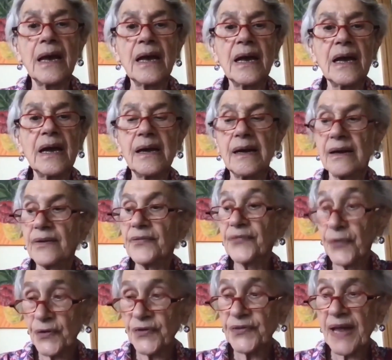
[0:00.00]
The
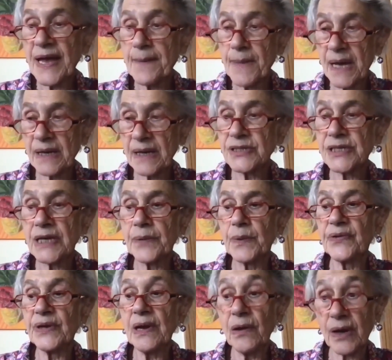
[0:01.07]
first time actually
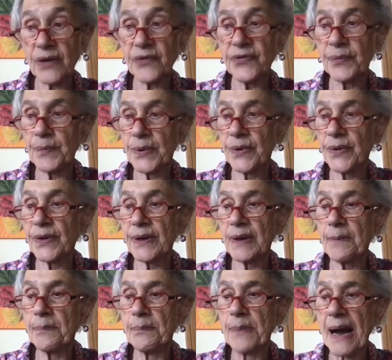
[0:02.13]
was in Luxembourg
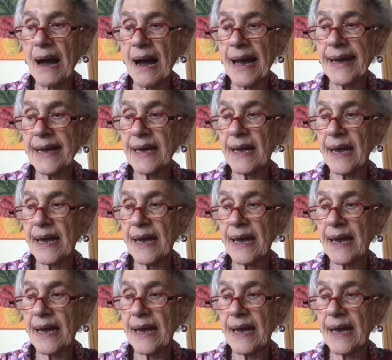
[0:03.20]
by